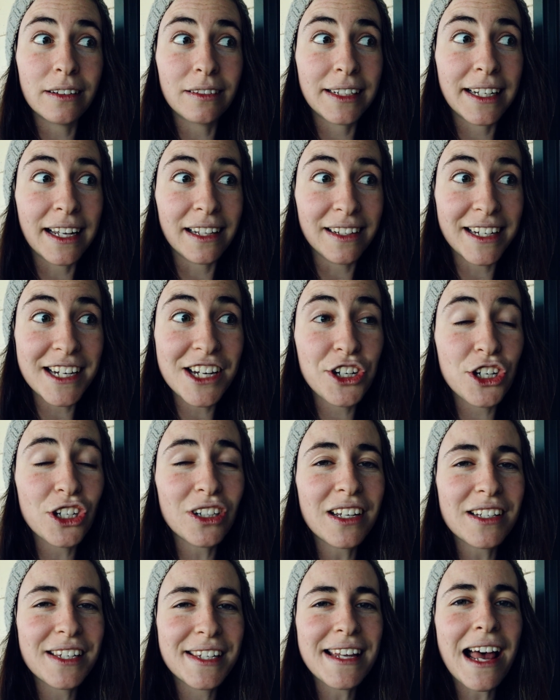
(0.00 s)

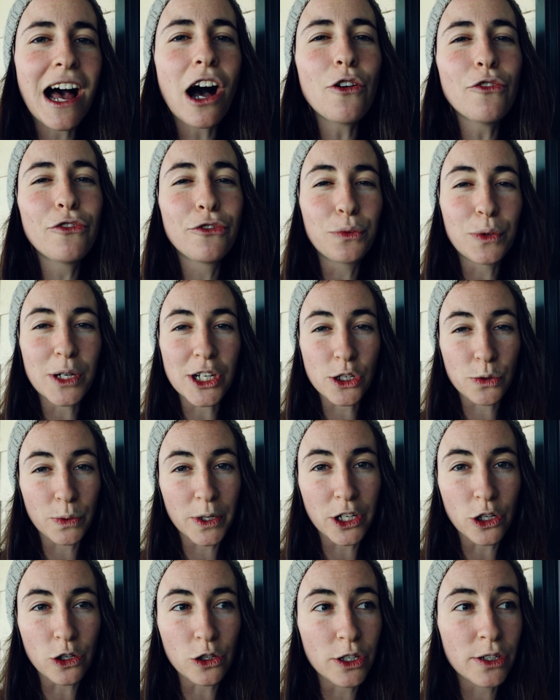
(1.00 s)
calendula salve, which we
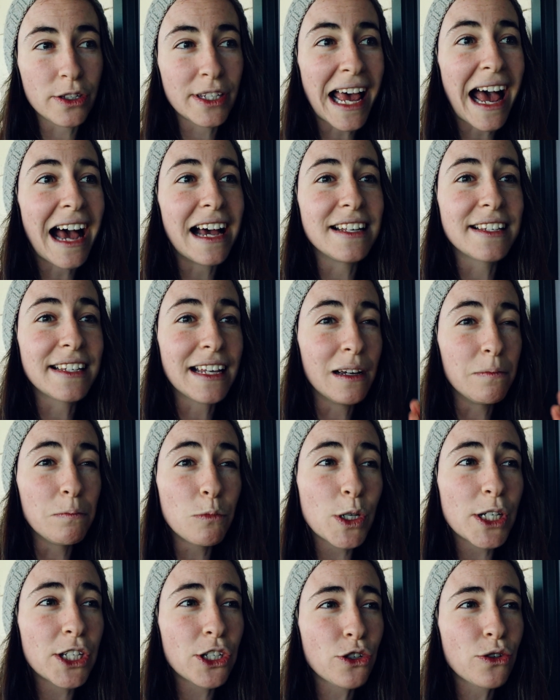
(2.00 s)
use as a
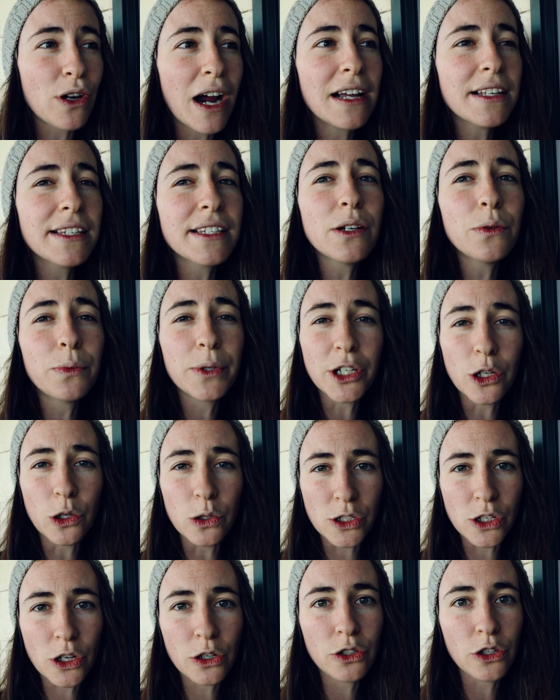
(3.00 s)
moisturizer. We
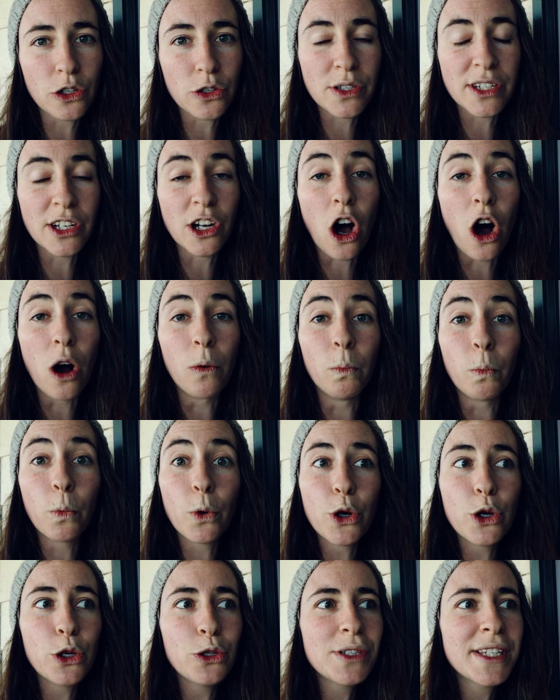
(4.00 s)
also use it on
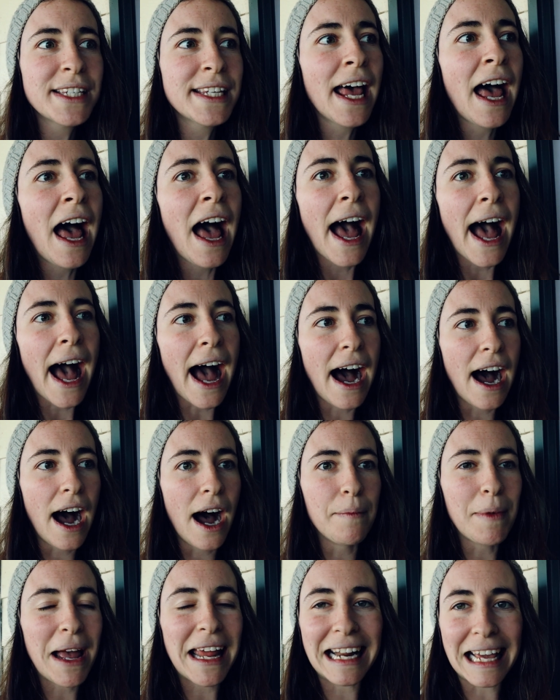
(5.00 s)
wounds,
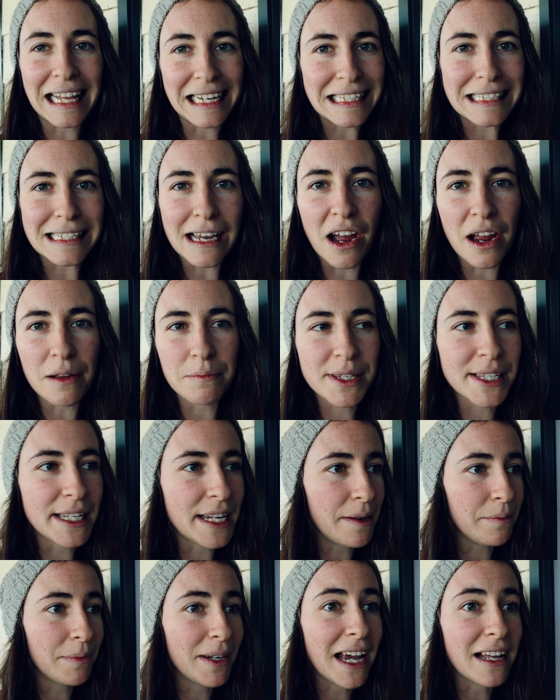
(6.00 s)
and anytime
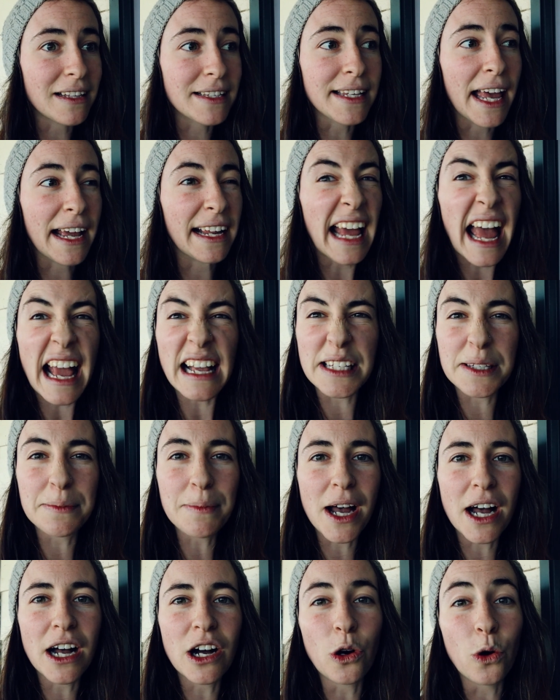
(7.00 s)
Sam gets like
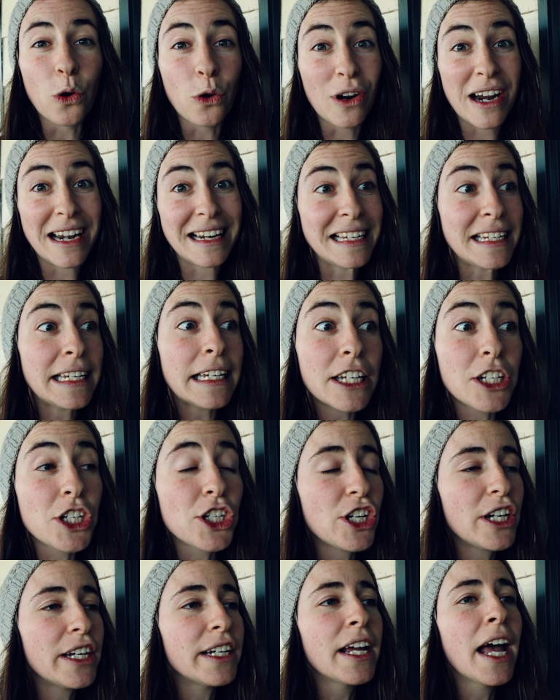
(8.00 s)
eczema or any
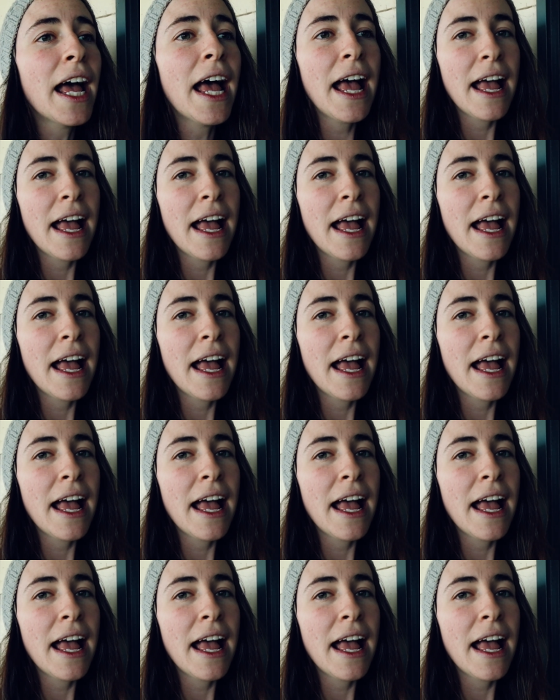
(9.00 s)
itching.